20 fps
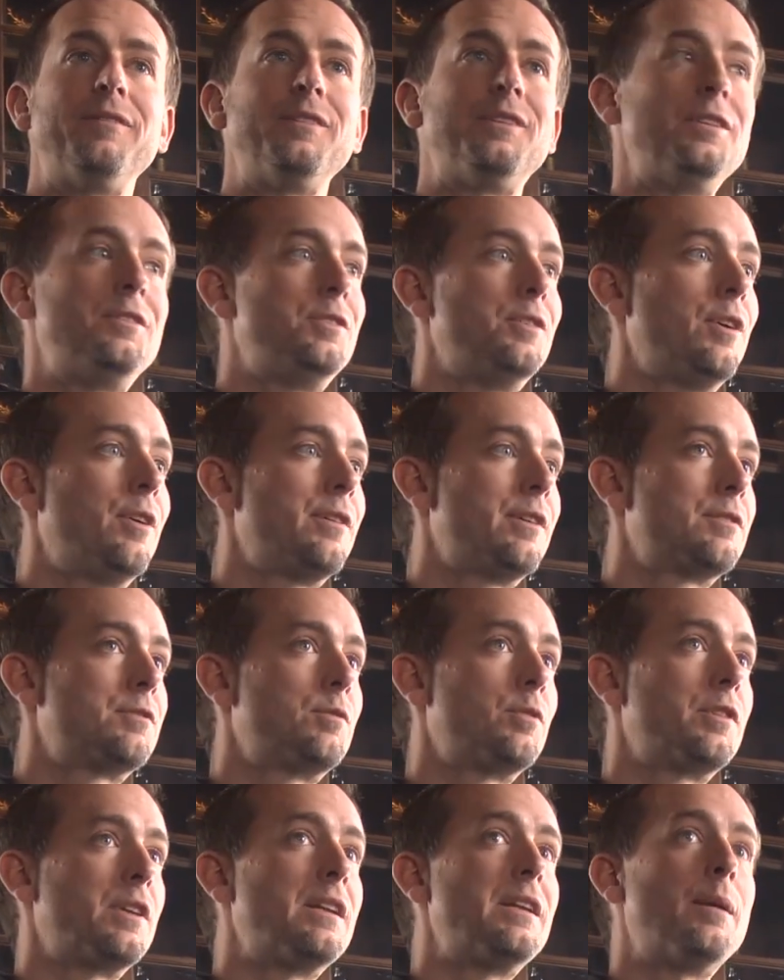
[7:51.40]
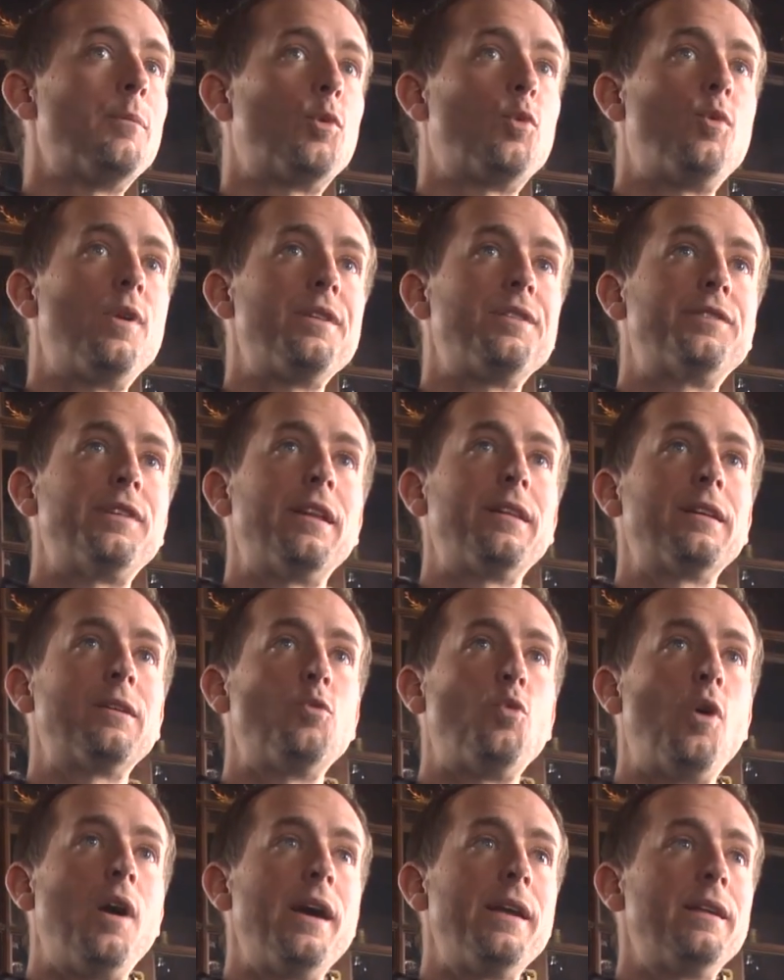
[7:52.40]
did you know this was the #1
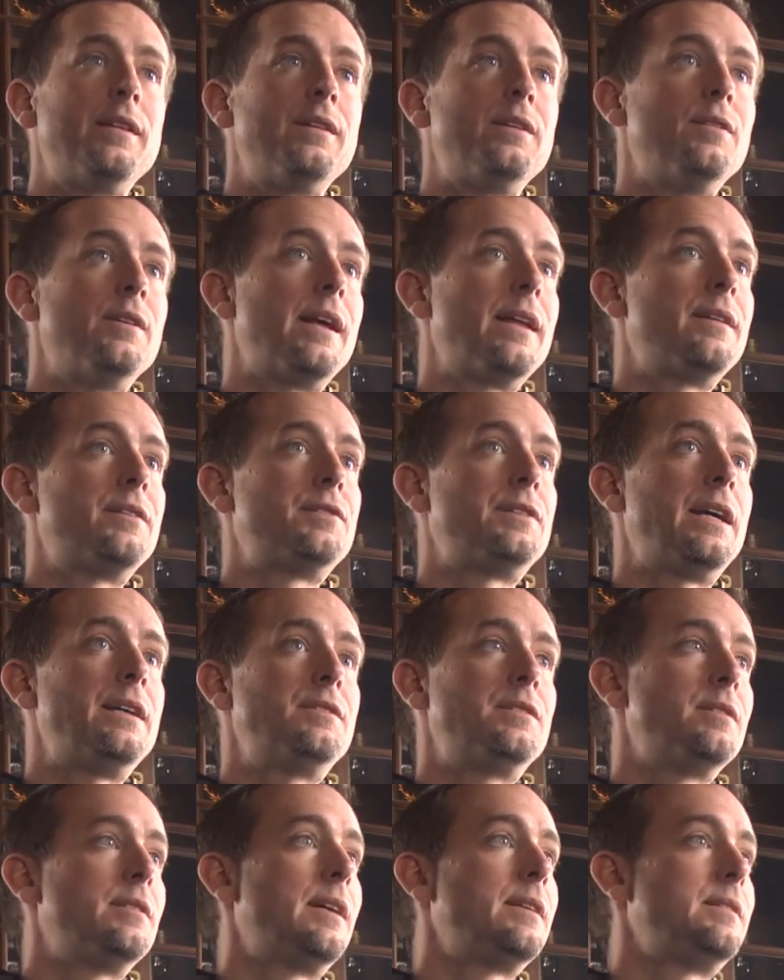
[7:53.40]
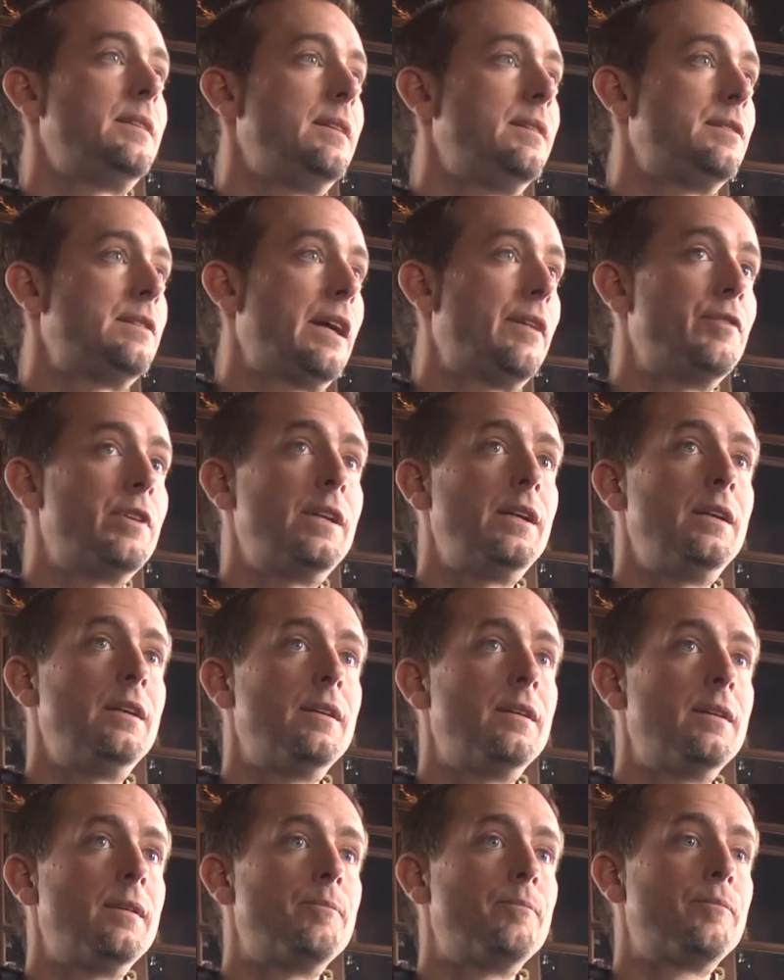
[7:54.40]
selling wine in the United States in 1970?
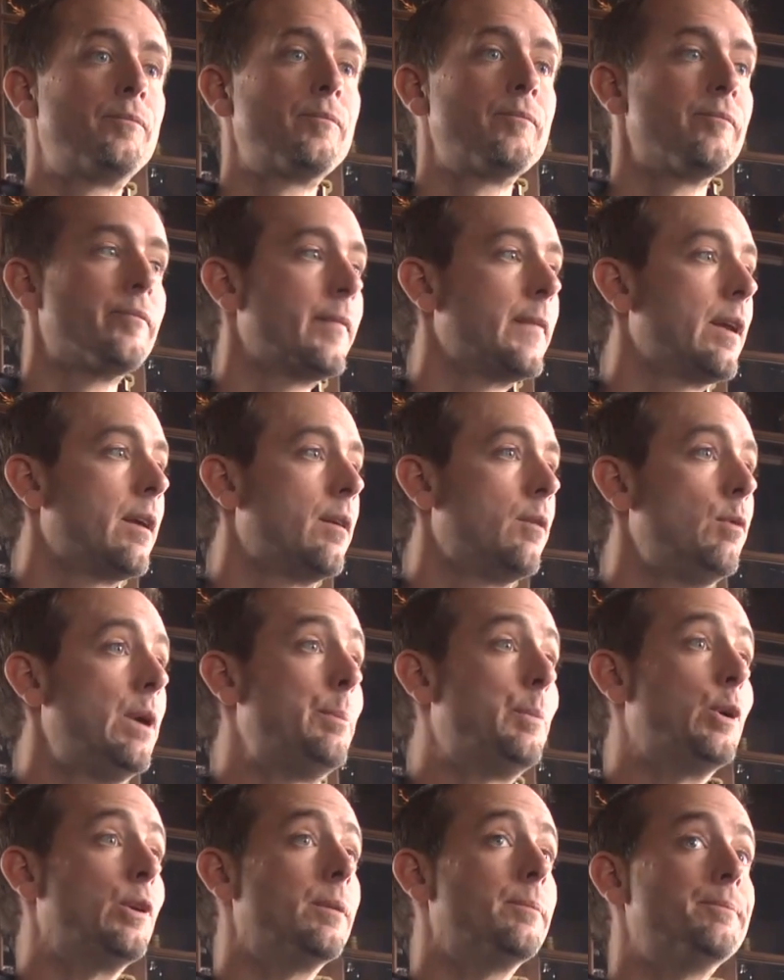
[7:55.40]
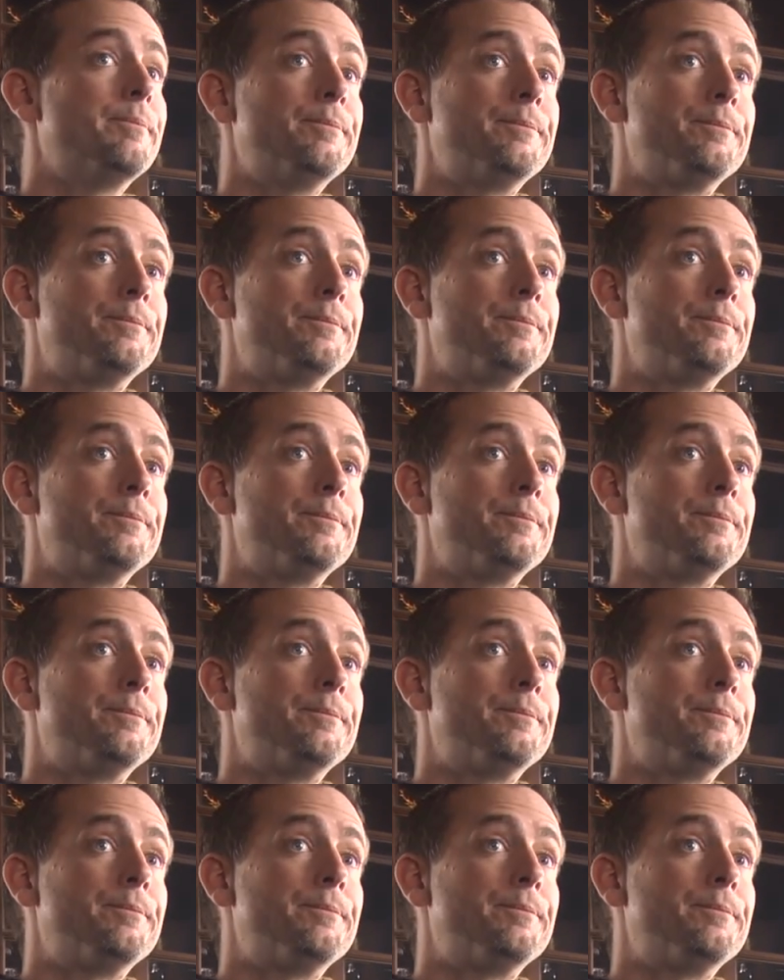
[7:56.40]
Ripple.